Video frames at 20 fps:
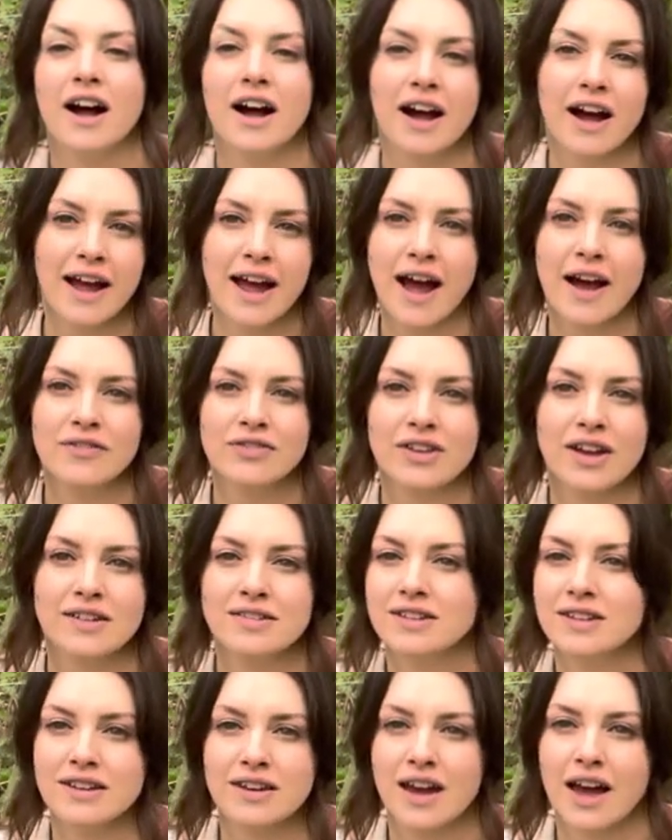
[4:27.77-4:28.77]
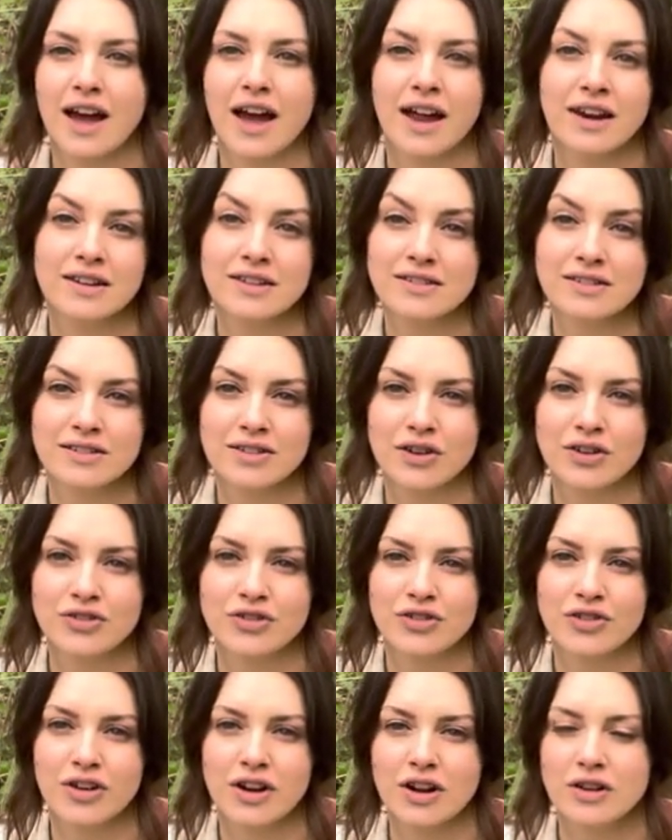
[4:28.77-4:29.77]
I have tested it and it's not
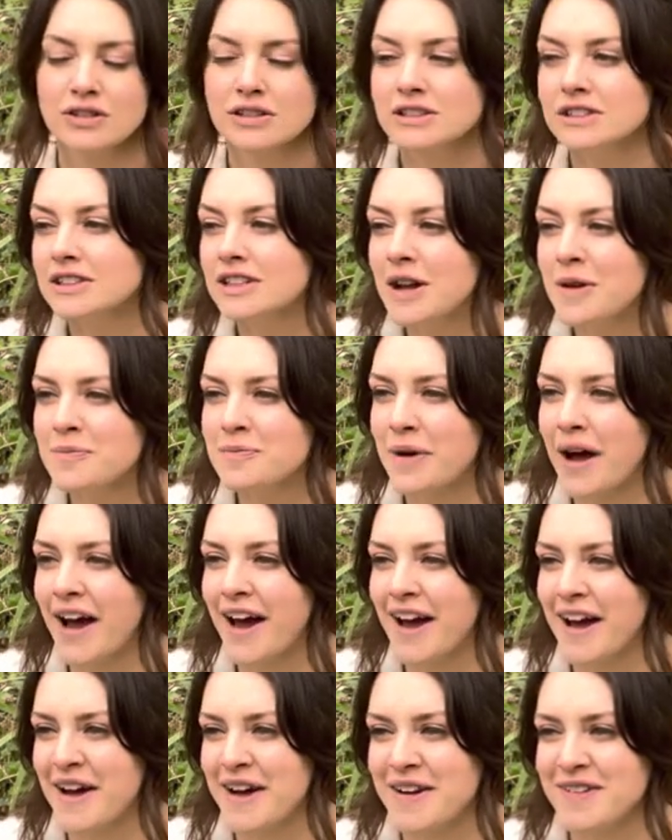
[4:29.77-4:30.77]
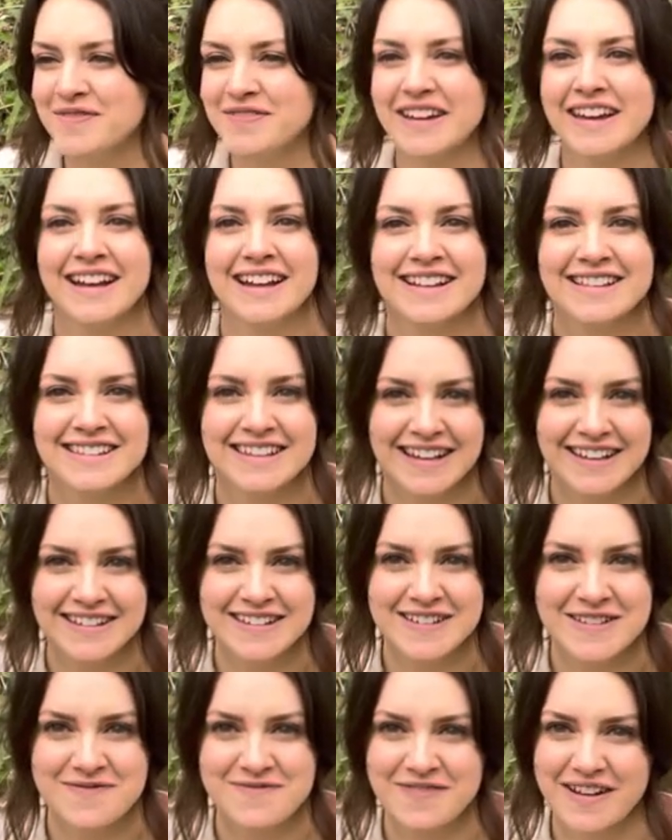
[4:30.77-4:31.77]
true. But it
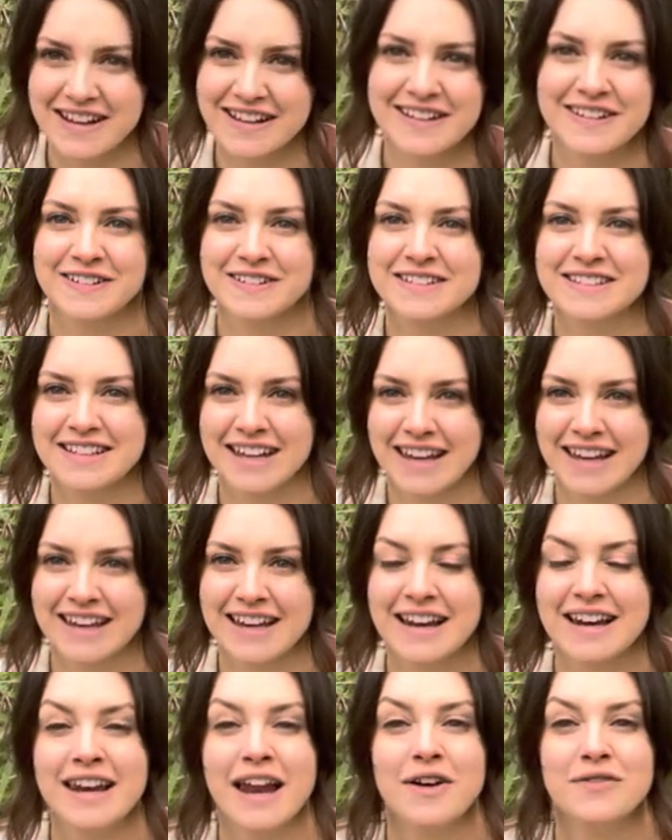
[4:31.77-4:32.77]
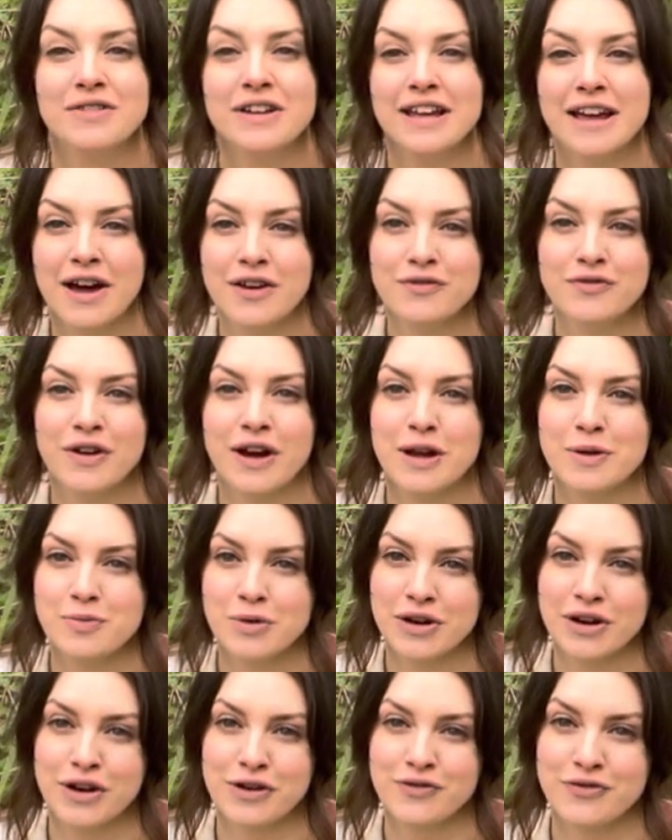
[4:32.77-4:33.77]
does make your skin lovely and
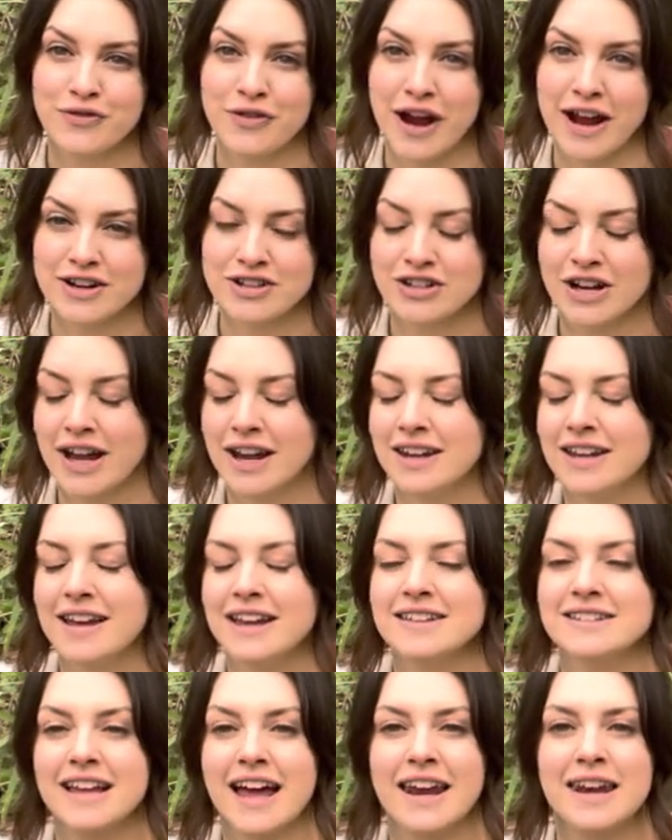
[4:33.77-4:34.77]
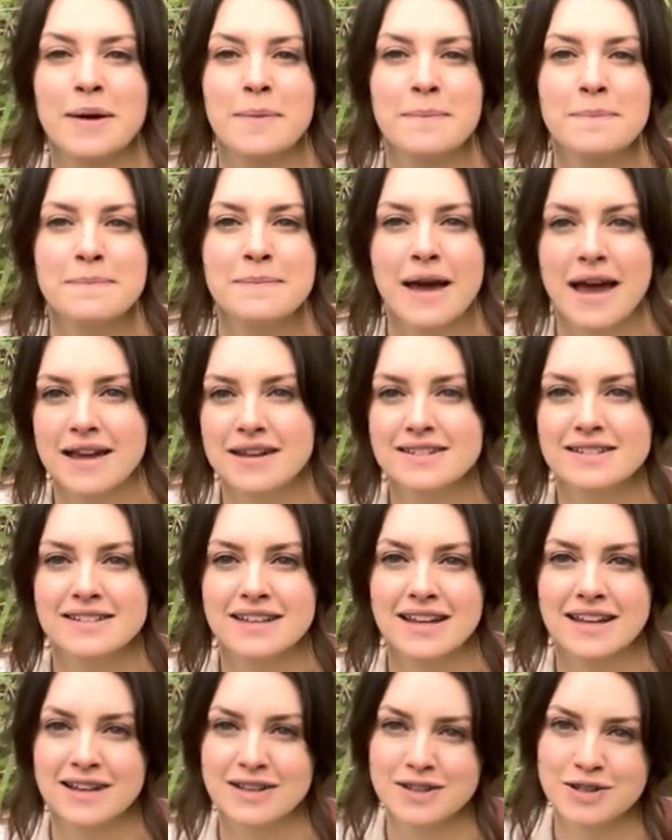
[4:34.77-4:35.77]
vibrant and fresh, and it is an
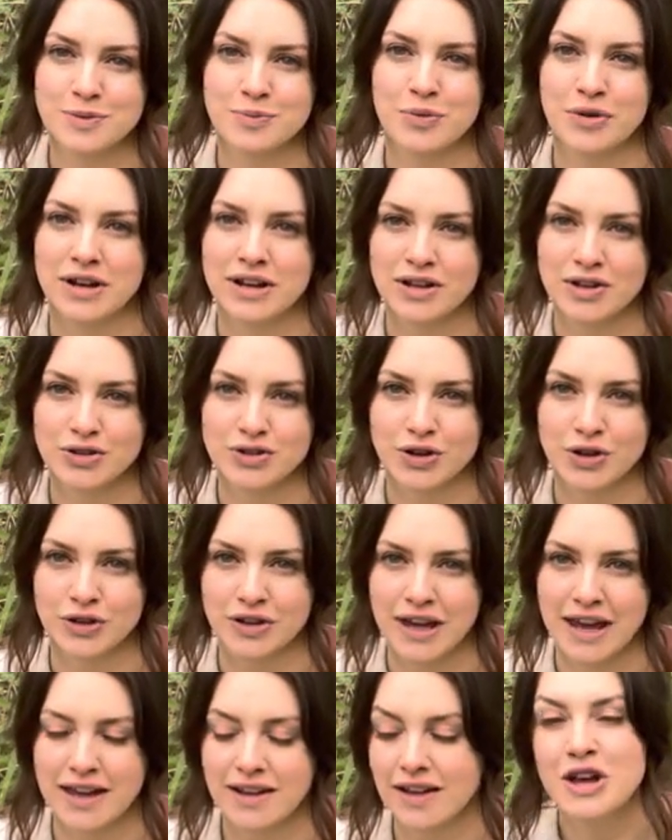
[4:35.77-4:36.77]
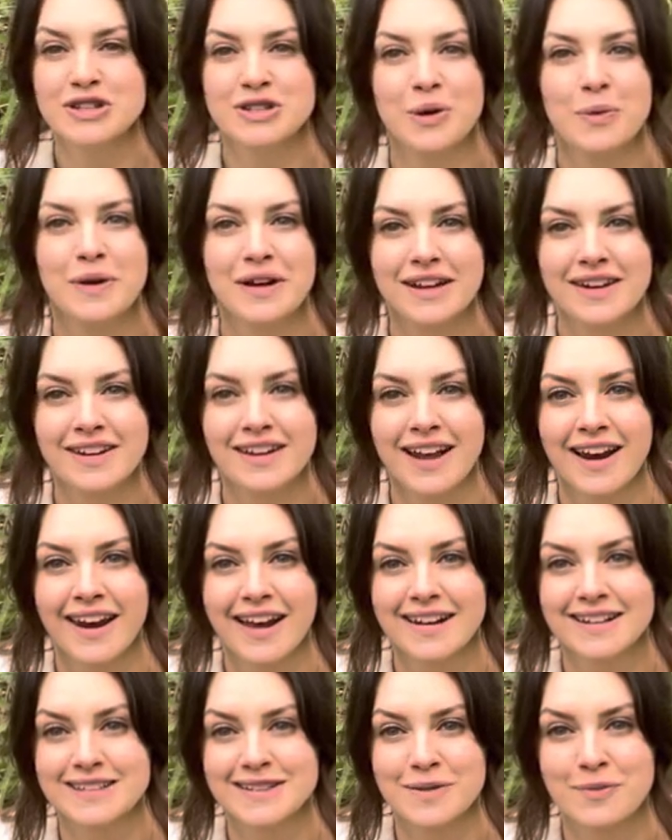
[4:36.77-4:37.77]
amazing spring tonic. So we're going to
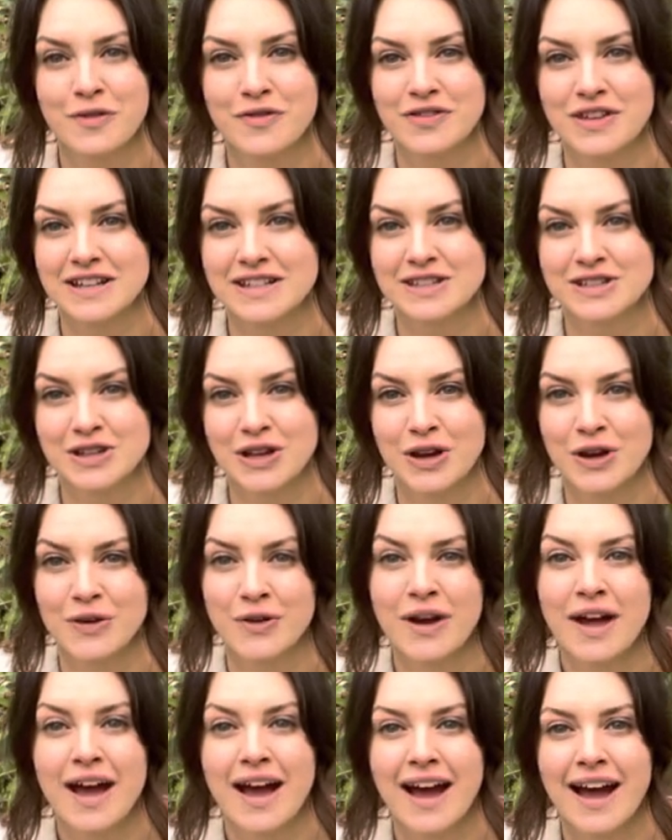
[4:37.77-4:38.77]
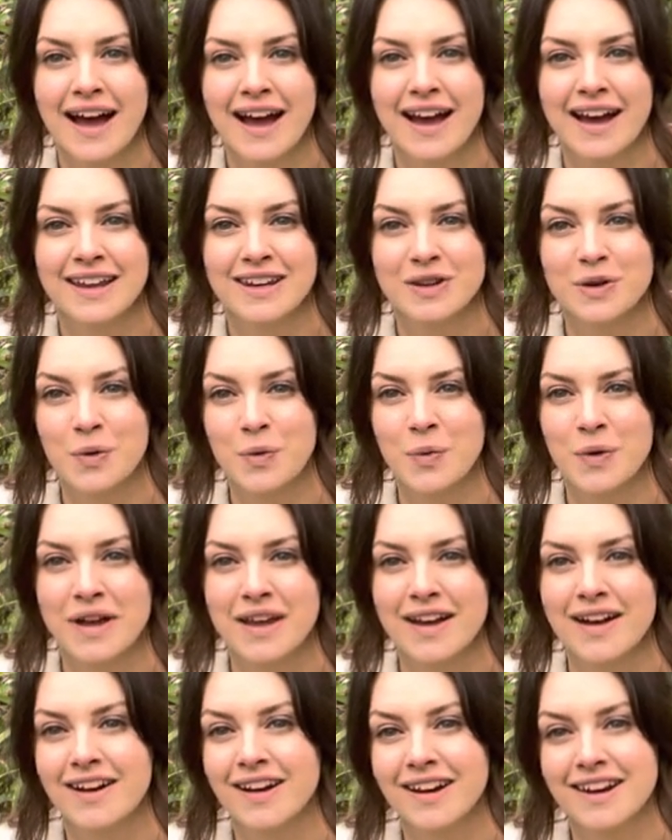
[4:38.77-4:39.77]
collect some of this too, and
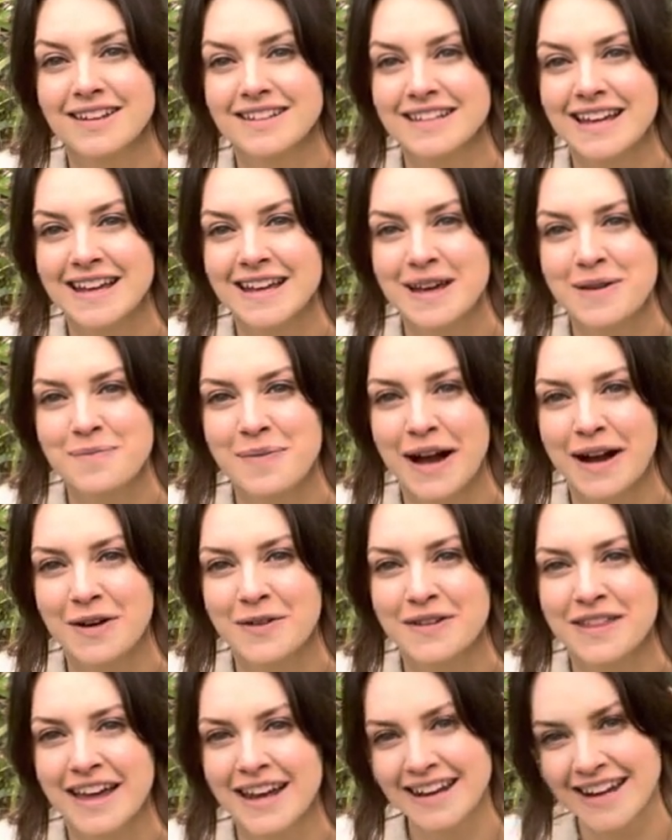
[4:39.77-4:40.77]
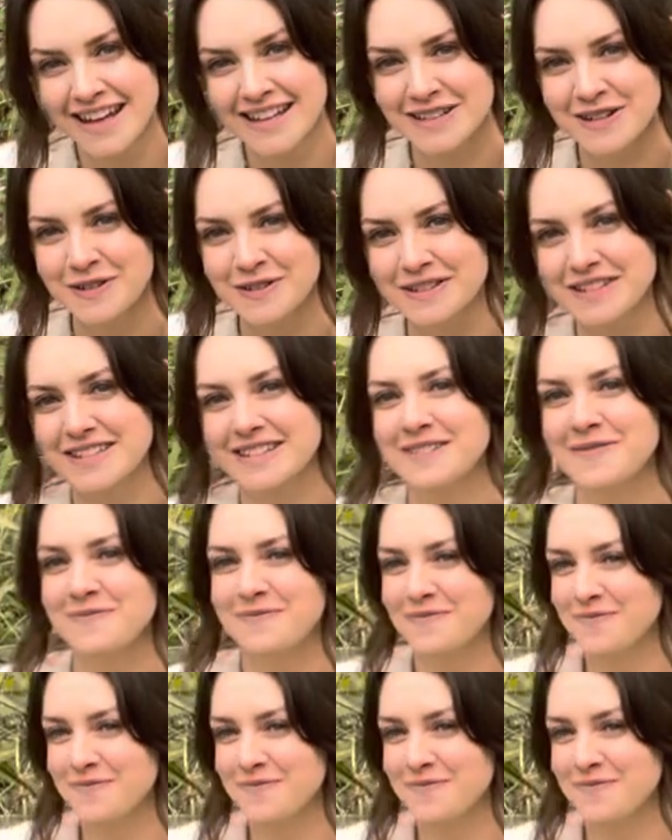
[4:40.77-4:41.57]
we are going to take it back with our nettles.